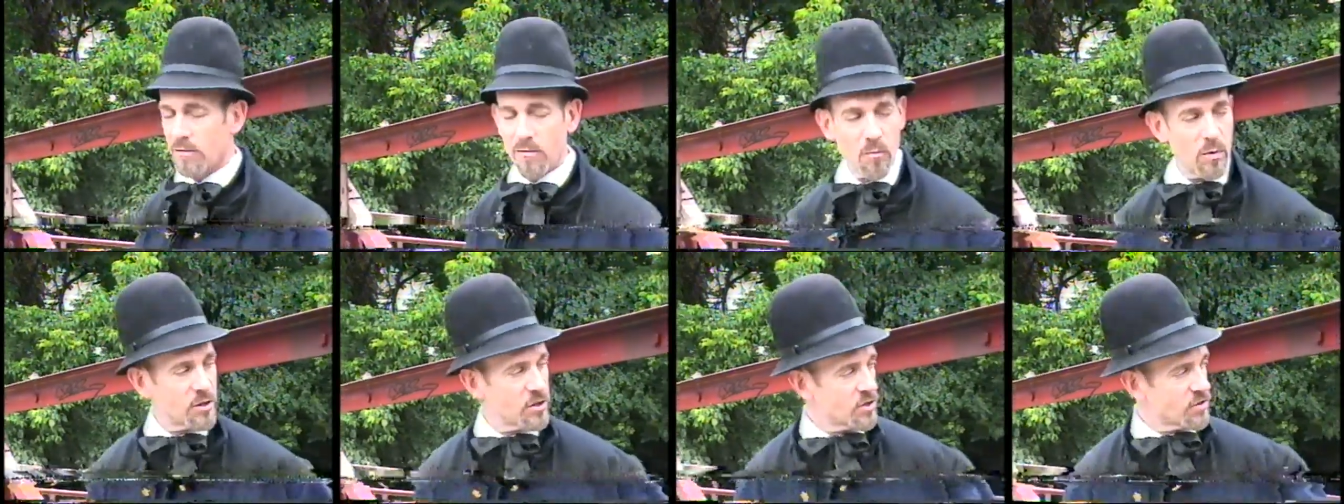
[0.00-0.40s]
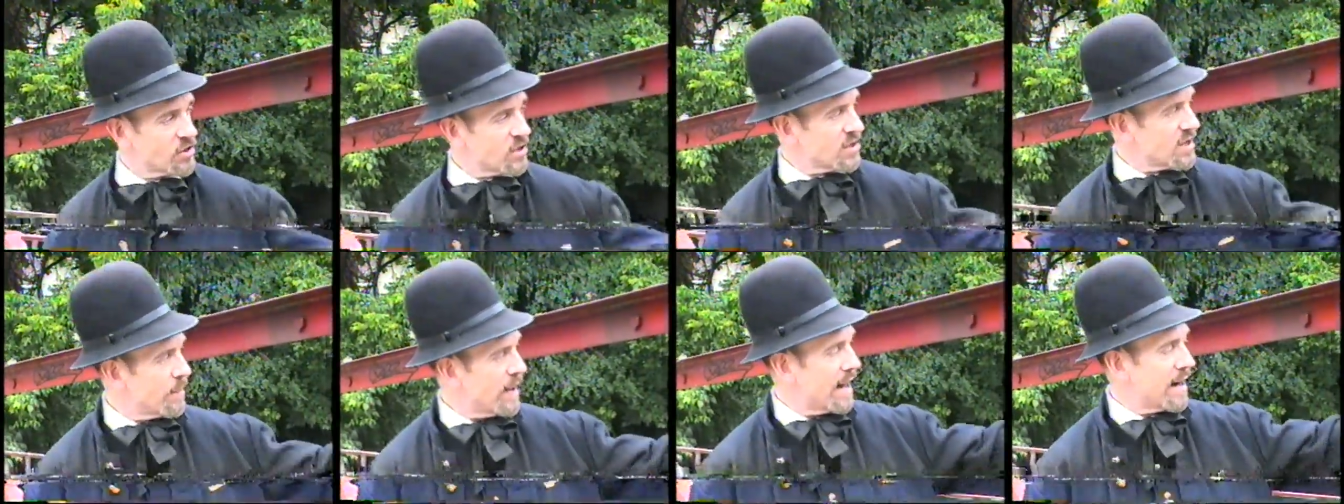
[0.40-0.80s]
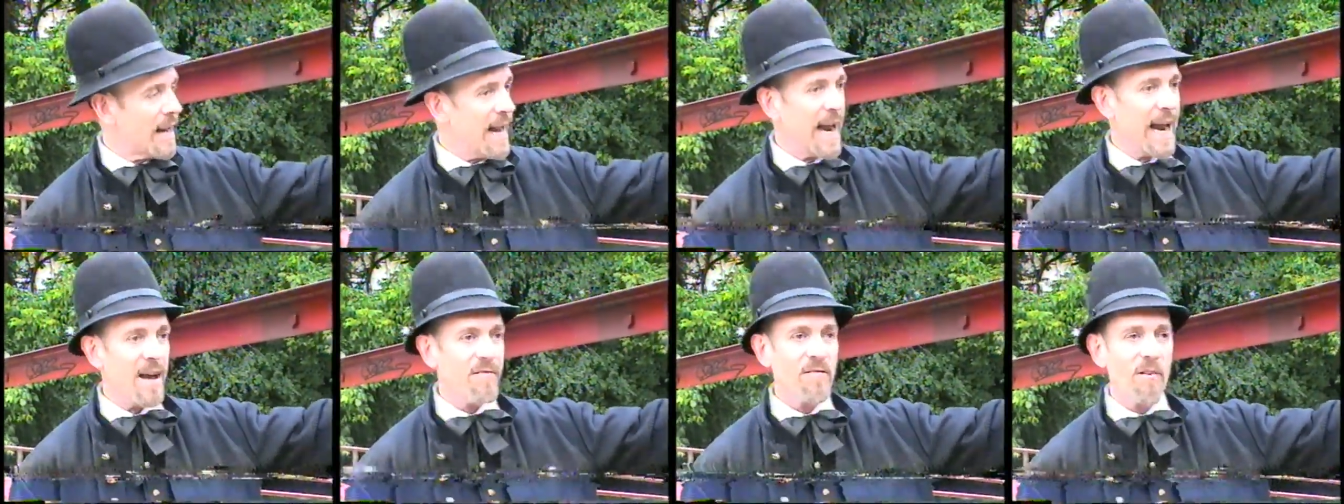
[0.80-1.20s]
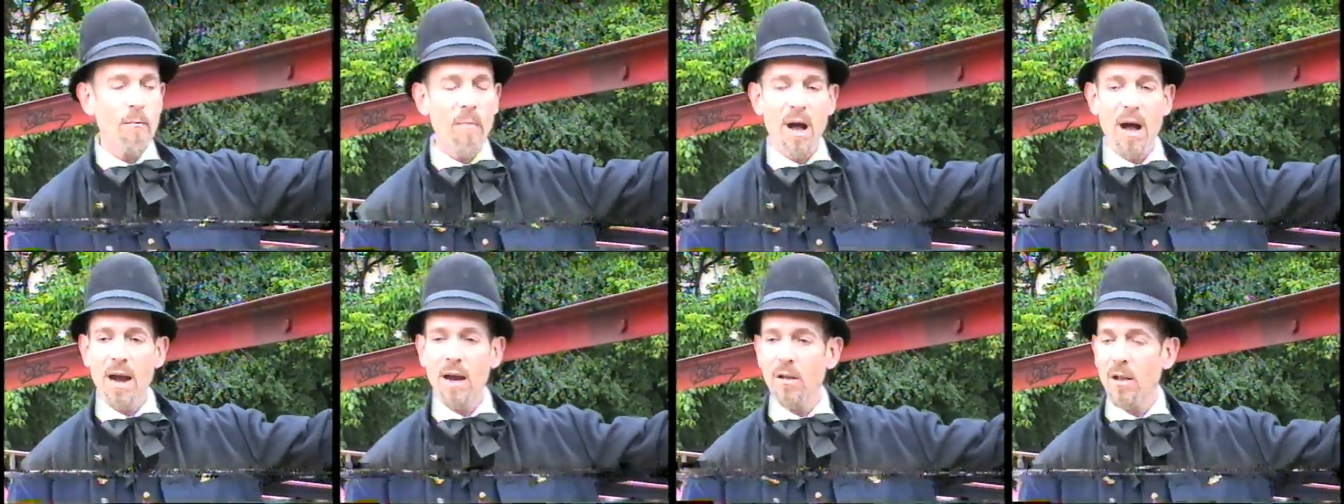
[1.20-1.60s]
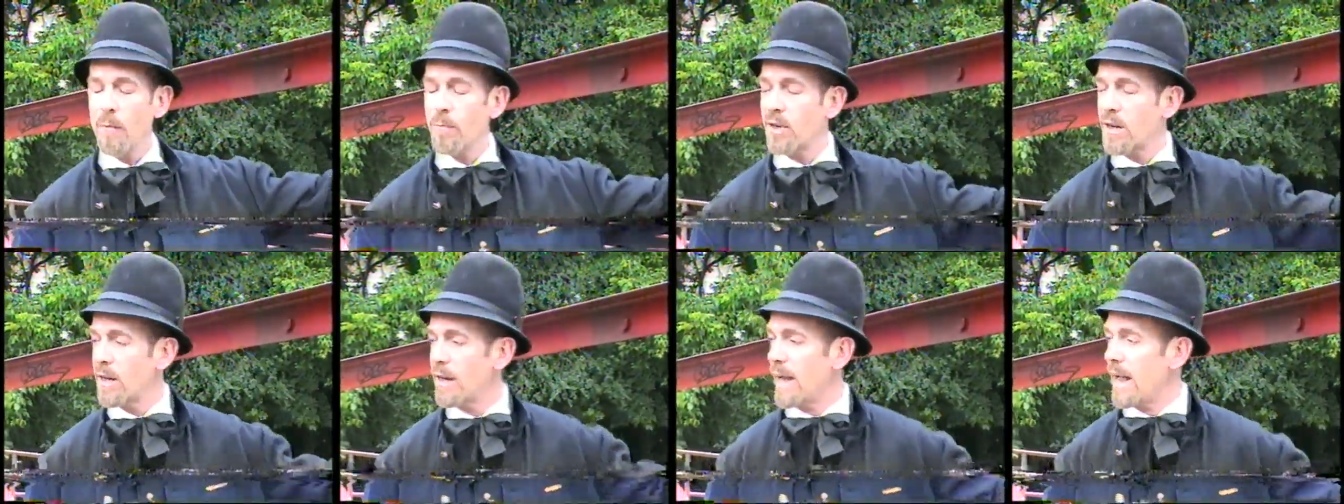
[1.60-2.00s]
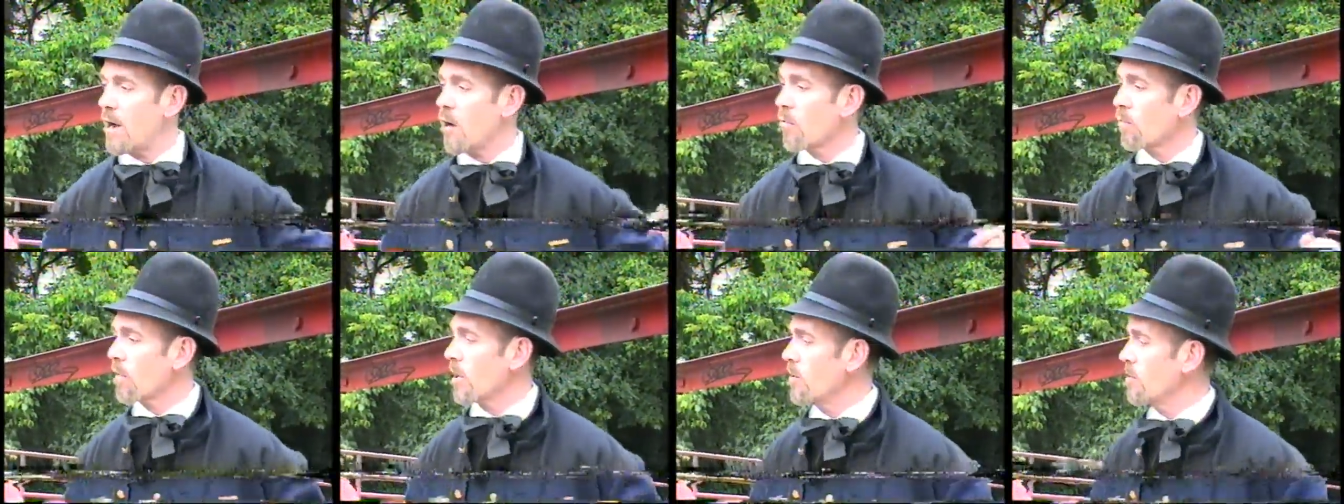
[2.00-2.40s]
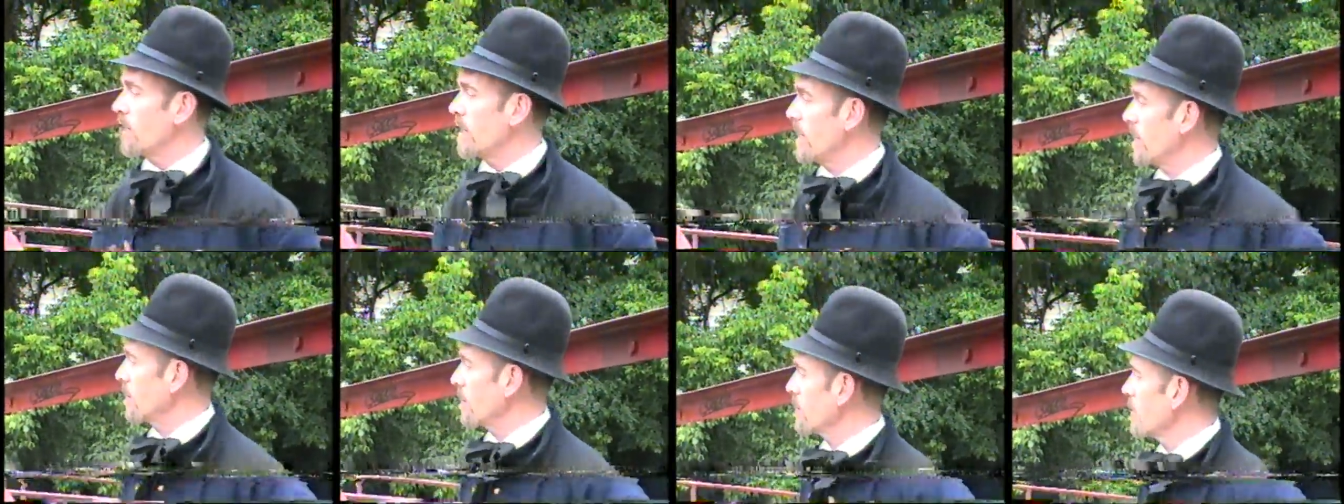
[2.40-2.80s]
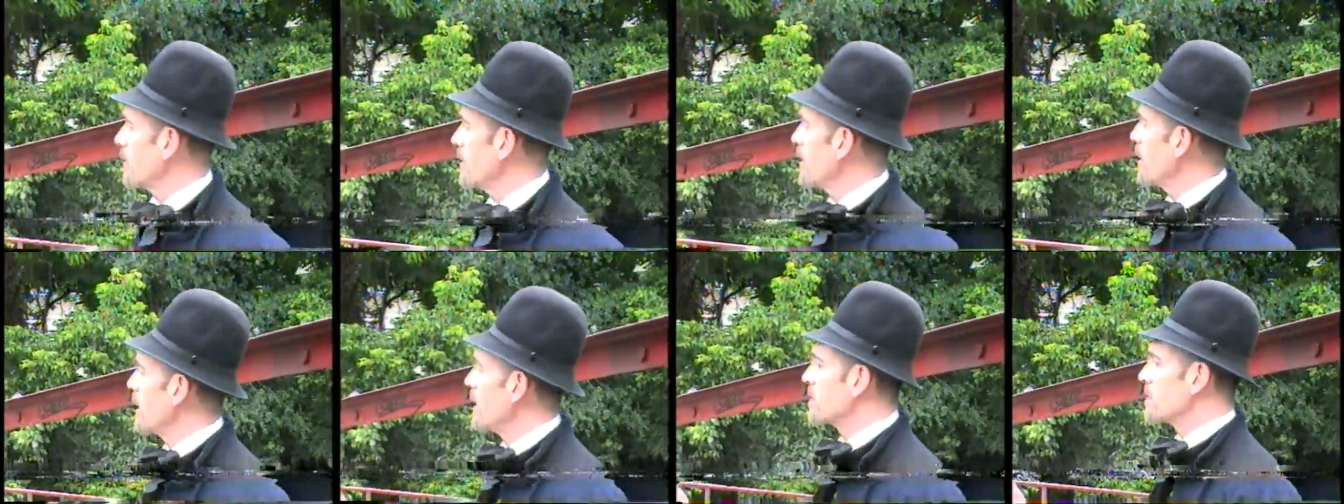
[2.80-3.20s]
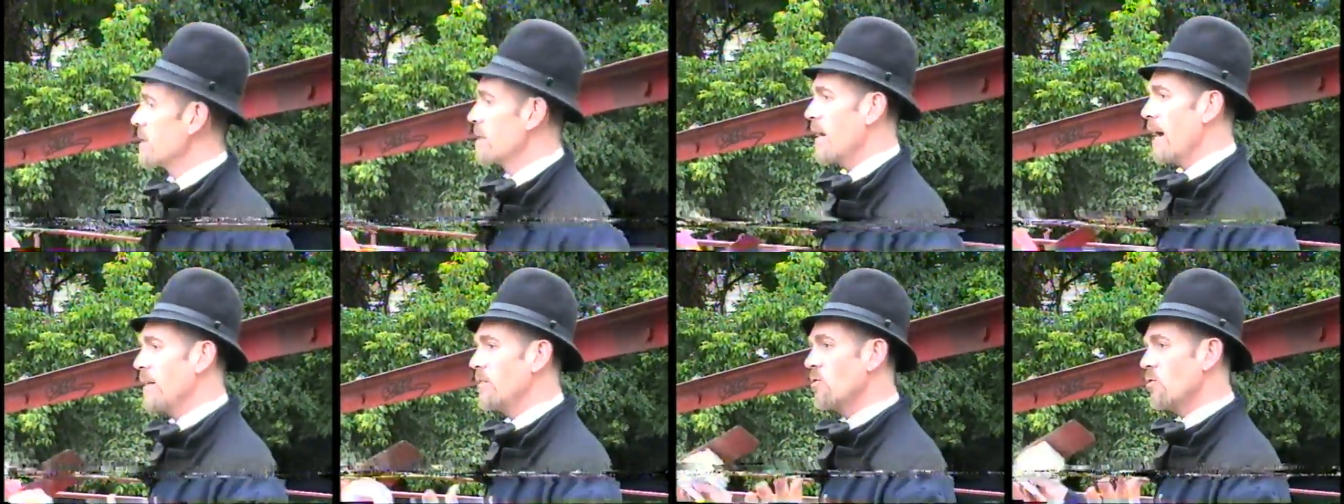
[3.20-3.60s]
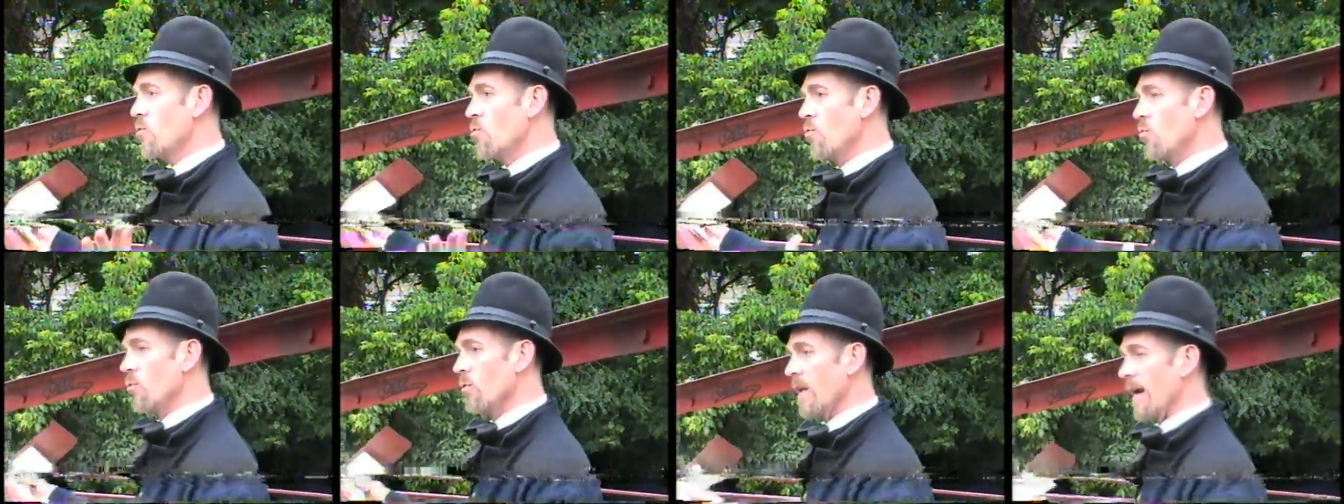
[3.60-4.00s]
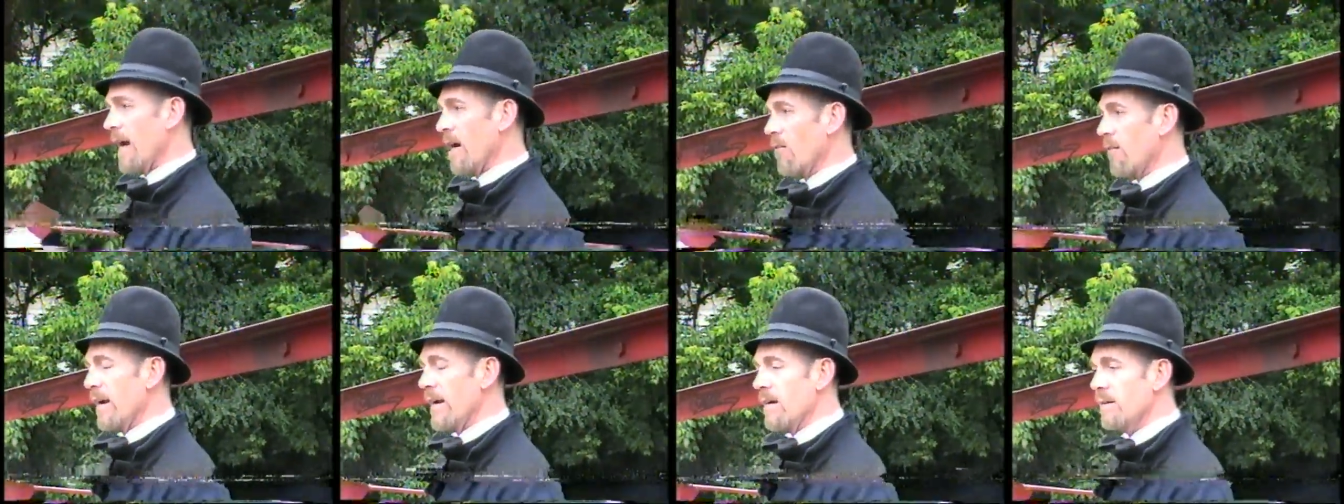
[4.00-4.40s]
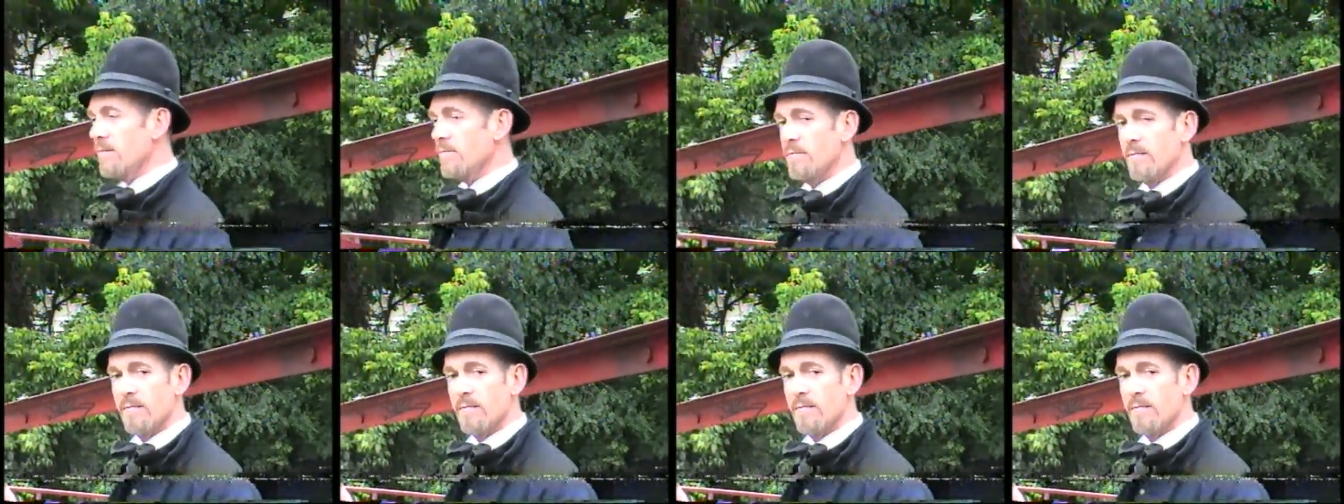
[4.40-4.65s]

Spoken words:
which is just about a half a mile up Canal Road here. It's a nice, cool area,